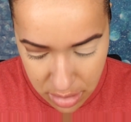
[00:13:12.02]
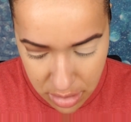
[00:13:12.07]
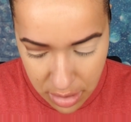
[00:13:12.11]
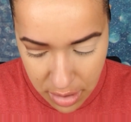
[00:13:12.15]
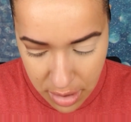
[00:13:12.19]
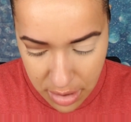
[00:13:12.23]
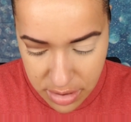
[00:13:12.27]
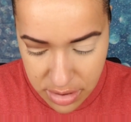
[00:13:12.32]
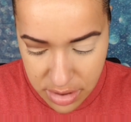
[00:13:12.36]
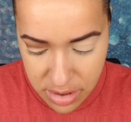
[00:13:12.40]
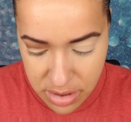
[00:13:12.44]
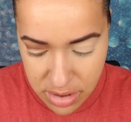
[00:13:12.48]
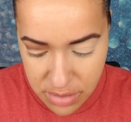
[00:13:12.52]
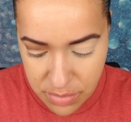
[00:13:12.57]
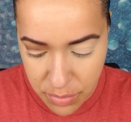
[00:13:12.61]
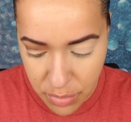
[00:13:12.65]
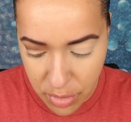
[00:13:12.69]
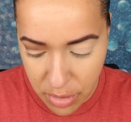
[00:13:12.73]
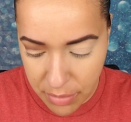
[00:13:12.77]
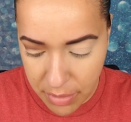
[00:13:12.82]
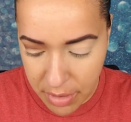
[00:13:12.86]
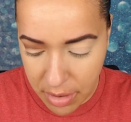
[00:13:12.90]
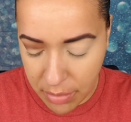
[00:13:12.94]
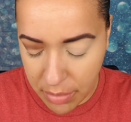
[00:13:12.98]
Alright, so this is
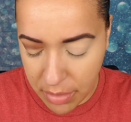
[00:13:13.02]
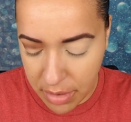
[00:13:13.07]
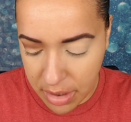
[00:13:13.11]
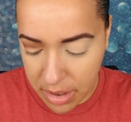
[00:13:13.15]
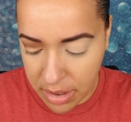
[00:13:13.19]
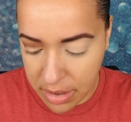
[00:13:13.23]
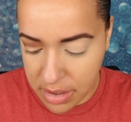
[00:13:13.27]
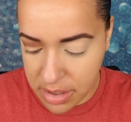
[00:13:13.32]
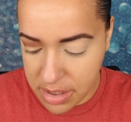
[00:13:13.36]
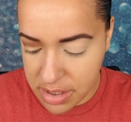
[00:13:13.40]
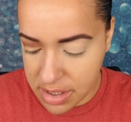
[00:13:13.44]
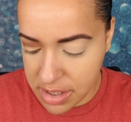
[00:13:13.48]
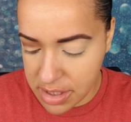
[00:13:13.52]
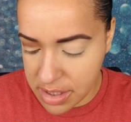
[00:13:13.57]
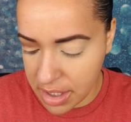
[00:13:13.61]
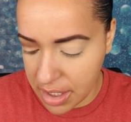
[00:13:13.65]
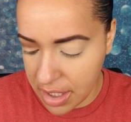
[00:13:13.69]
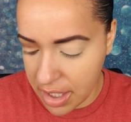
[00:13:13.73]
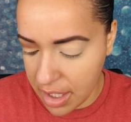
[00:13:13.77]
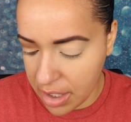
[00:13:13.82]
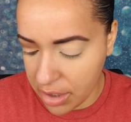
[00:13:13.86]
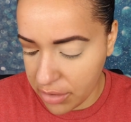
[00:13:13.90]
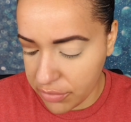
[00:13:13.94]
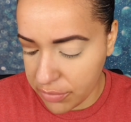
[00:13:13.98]
more what I wanted. This is the
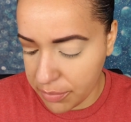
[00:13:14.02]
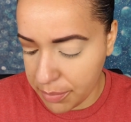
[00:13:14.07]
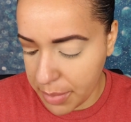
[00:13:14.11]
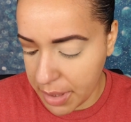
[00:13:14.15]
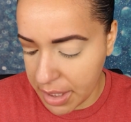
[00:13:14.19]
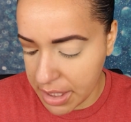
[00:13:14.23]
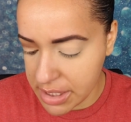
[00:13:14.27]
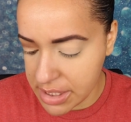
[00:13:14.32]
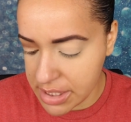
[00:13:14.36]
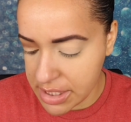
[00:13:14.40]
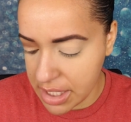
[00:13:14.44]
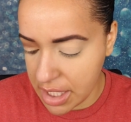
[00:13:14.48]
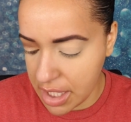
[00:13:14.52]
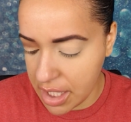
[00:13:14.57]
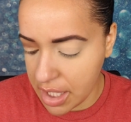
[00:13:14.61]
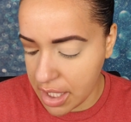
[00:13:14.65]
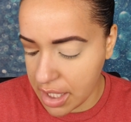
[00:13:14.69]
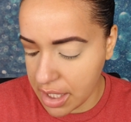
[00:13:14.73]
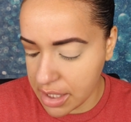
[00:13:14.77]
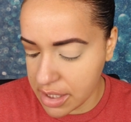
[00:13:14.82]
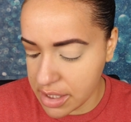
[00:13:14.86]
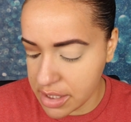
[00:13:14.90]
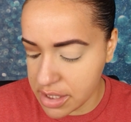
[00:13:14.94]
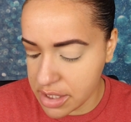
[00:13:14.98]
e.l.f. Bite
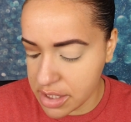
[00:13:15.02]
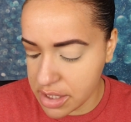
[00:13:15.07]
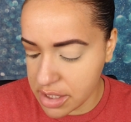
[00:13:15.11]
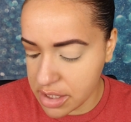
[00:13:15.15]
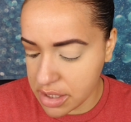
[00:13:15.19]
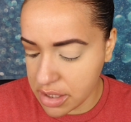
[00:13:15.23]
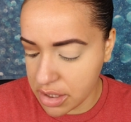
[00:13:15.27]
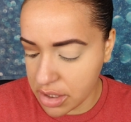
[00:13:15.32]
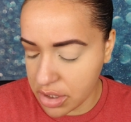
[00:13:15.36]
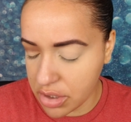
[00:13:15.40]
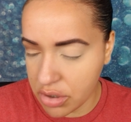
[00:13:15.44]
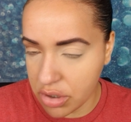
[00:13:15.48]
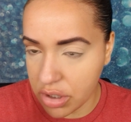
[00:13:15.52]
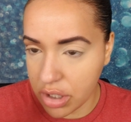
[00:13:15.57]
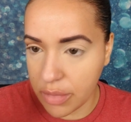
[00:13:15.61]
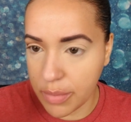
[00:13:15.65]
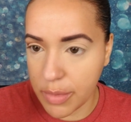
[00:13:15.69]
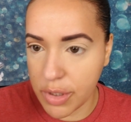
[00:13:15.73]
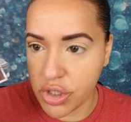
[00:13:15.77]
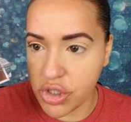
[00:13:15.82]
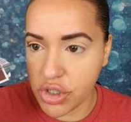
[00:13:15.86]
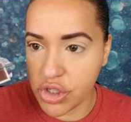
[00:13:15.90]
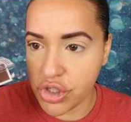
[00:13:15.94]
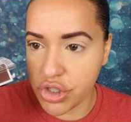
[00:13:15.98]
Size Cream
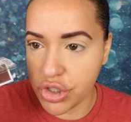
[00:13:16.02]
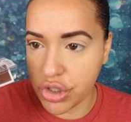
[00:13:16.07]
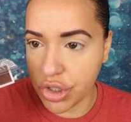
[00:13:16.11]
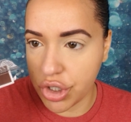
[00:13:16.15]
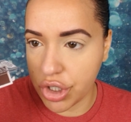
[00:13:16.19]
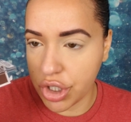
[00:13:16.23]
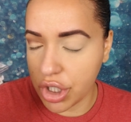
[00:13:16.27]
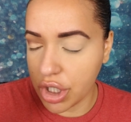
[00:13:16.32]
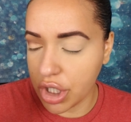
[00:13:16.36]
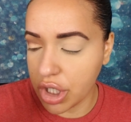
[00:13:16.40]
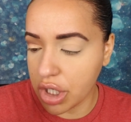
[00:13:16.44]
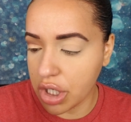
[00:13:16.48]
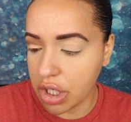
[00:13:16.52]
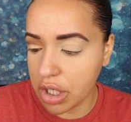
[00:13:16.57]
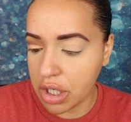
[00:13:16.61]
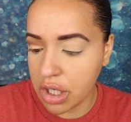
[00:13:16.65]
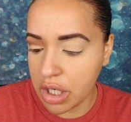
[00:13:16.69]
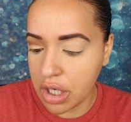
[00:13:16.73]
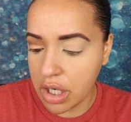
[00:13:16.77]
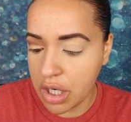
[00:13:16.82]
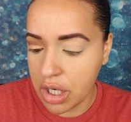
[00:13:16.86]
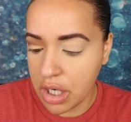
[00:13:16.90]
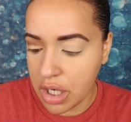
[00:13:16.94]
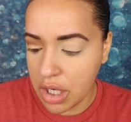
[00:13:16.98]
and Sugar.
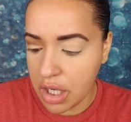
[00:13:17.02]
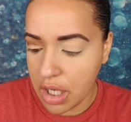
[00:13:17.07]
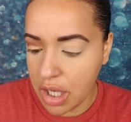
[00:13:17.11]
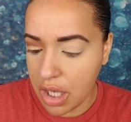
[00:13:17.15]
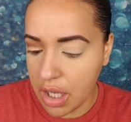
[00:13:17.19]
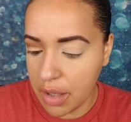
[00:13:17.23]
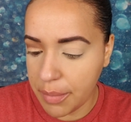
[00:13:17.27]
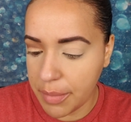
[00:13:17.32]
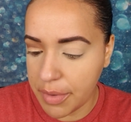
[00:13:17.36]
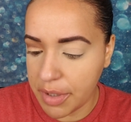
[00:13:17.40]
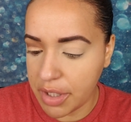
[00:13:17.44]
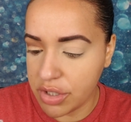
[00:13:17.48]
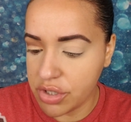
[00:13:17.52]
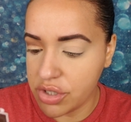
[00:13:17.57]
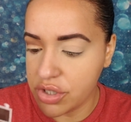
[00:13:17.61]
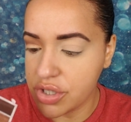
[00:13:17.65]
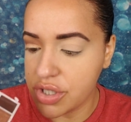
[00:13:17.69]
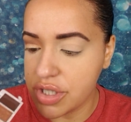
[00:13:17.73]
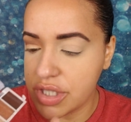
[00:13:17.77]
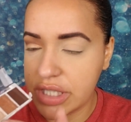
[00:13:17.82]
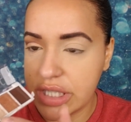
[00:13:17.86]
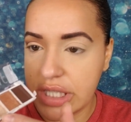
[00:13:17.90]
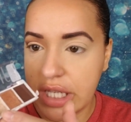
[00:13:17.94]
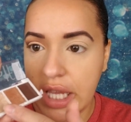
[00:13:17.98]
I'm going to
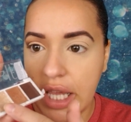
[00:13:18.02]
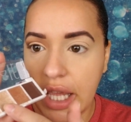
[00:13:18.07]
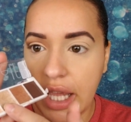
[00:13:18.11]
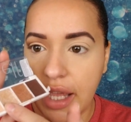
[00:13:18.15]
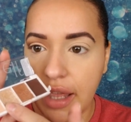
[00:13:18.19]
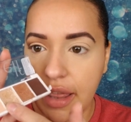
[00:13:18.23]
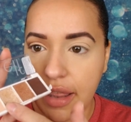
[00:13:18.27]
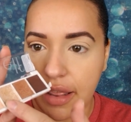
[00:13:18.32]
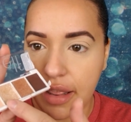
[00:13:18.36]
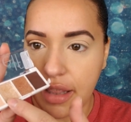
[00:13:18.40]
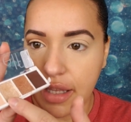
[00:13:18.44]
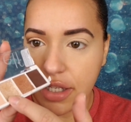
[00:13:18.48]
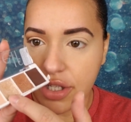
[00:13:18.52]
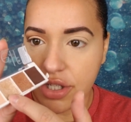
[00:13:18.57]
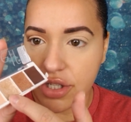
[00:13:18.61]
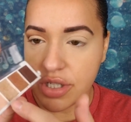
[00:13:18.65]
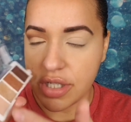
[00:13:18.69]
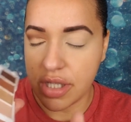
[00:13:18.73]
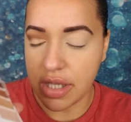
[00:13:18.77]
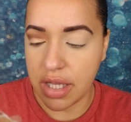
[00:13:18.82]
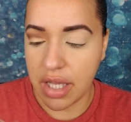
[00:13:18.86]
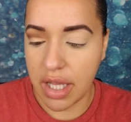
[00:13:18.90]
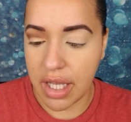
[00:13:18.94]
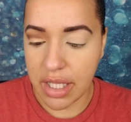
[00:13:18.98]
just take this
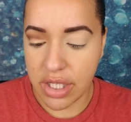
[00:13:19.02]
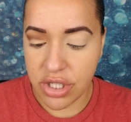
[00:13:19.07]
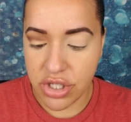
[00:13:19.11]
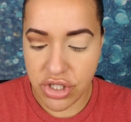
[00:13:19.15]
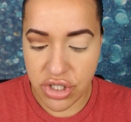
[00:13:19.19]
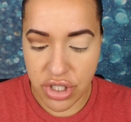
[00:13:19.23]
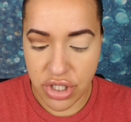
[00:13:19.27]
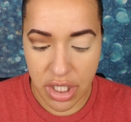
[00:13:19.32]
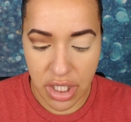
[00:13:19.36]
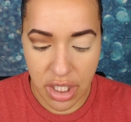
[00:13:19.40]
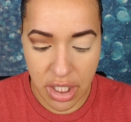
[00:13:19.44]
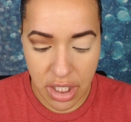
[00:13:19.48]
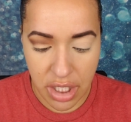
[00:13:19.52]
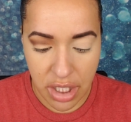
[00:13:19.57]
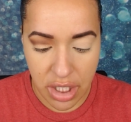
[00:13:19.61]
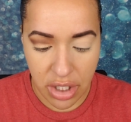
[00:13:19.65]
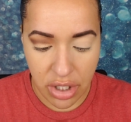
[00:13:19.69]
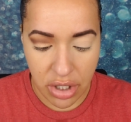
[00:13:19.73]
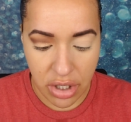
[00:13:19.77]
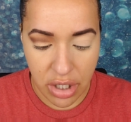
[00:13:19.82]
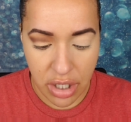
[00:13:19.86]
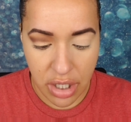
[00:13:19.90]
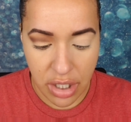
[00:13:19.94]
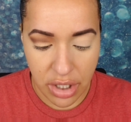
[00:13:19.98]
light shade
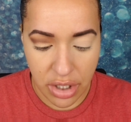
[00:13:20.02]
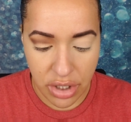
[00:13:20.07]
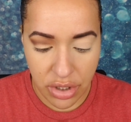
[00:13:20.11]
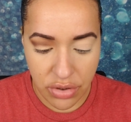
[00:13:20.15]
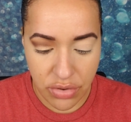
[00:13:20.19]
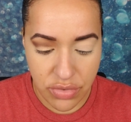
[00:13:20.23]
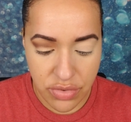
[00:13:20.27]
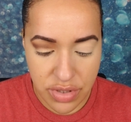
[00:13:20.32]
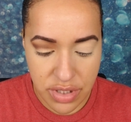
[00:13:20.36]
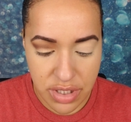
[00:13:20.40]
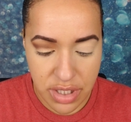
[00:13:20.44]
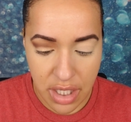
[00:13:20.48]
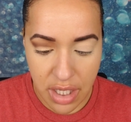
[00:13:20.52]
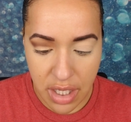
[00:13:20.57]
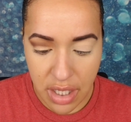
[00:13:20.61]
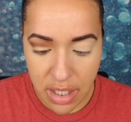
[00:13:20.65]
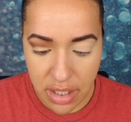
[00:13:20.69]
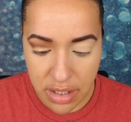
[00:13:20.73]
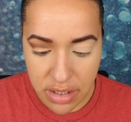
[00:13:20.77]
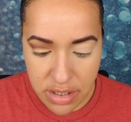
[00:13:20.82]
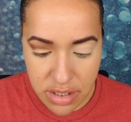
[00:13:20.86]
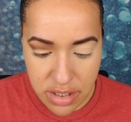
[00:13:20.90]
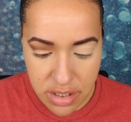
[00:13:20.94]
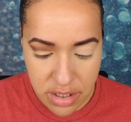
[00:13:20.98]
here and use
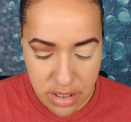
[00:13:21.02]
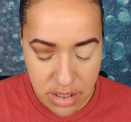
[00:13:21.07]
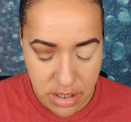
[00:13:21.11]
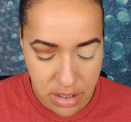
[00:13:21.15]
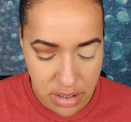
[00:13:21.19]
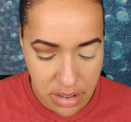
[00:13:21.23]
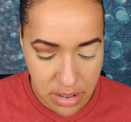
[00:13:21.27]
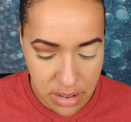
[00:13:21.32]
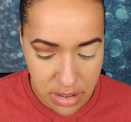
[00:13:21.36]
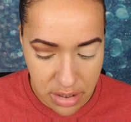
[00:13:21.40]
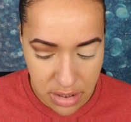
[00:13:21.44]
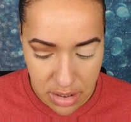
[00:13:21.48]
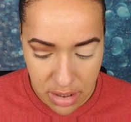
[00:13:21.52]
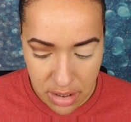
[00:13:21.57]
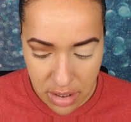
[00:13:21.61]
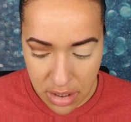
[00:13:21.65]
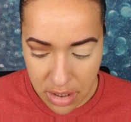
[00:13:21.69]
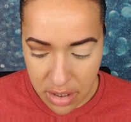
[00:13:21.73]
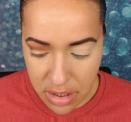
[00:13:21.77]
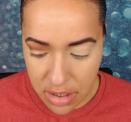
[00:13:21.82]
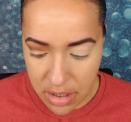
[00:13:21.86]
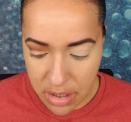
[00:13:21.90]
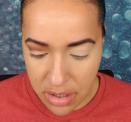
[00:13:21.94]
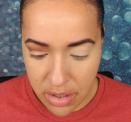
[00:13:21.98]
that
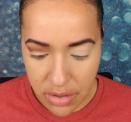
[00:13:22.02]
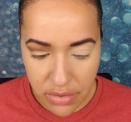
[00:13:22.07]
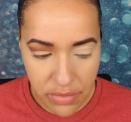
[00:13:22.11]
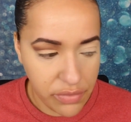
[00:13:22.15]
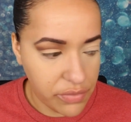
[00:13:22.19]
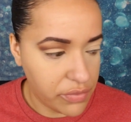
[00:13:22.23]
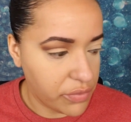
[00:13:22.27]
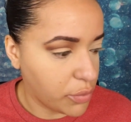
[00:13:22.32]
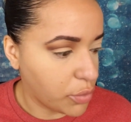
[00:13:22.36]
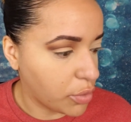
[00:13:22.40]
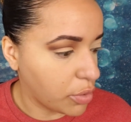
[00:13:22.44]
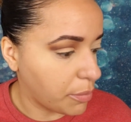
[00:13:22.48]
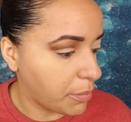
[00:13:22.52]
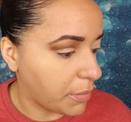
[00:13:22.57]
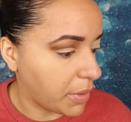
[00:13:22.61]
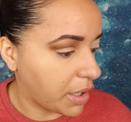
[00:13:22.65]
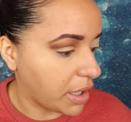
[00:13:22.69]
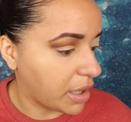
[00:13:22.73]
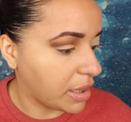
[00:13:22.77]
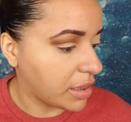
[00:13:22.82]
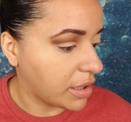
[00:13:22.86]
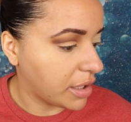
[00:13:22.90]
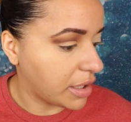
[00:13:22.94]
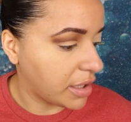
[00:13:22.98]
for my
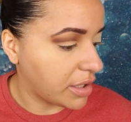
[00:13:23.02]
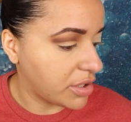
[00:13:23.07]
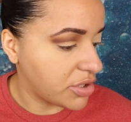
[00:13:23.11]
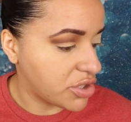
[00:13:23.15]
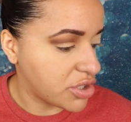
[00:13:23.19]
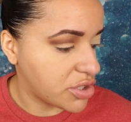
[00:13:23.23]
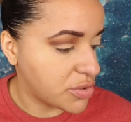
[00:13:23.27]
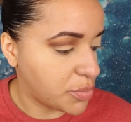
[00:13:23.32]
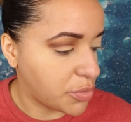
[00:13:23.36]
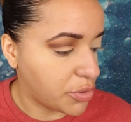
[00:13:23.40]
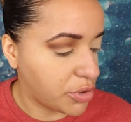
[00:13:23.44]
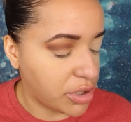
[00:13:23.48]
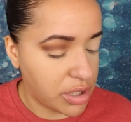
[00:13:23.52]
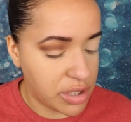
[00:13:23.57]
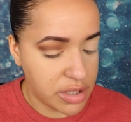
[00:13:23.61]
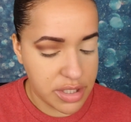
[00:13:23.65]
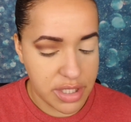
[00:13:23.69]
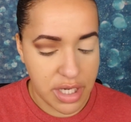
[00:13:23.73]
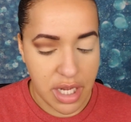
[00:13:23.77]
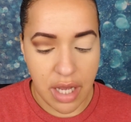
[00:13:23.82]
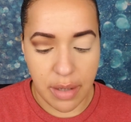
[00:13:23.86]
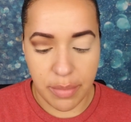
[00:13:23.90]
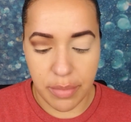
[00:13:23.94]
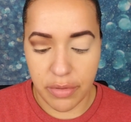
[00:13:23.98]
lid. Just put it on
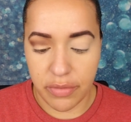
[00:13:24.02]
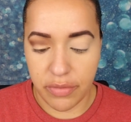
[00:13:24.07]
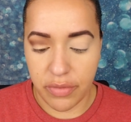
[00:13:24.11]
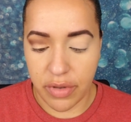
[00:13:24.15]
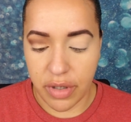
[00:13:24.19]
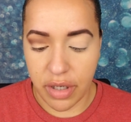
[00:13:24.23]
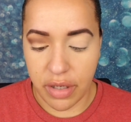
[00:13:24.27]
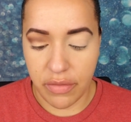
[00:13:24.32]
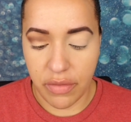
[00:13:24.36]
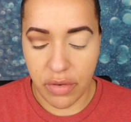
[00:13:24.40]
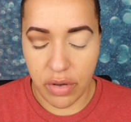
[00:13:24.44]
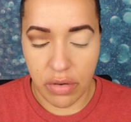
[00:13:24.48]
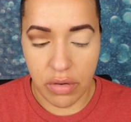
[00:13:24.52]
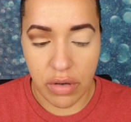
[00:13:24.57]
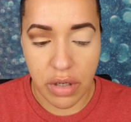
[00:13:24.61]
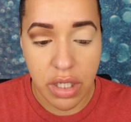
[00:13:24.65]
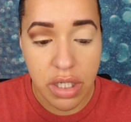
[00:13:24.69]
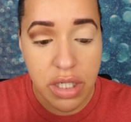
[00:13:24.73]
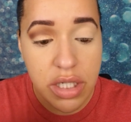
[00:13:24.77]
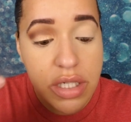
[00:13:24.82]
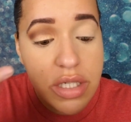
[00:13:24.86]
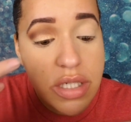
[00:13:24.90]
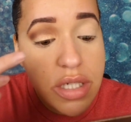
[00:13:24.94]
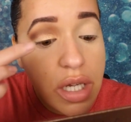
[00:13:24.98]
top of what I've
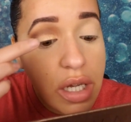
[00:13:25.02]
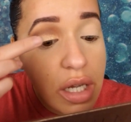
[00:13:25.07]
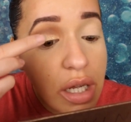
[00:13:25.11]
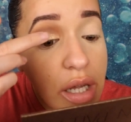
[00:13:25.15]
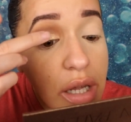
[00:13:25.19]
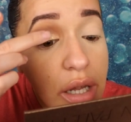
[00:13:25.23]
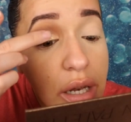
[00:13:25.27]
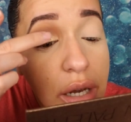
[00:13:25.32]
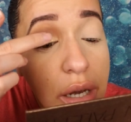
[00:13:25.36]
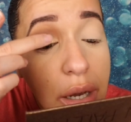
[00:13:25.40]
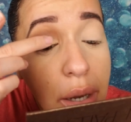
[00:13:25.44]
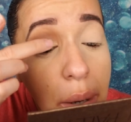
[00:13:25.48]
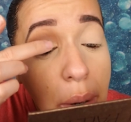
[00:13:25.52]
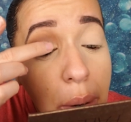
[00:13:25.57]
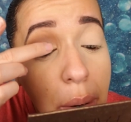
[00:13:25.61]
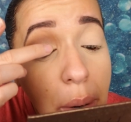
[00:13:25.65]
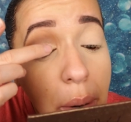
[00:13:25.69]
already done.